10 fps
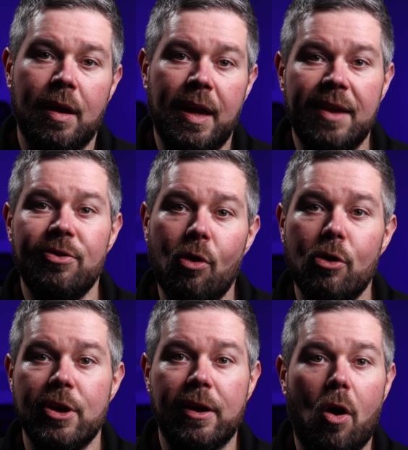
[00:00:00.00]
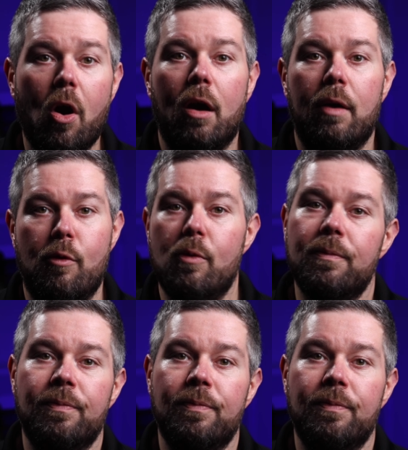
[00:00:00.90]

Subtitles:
Here's the logic at a high level.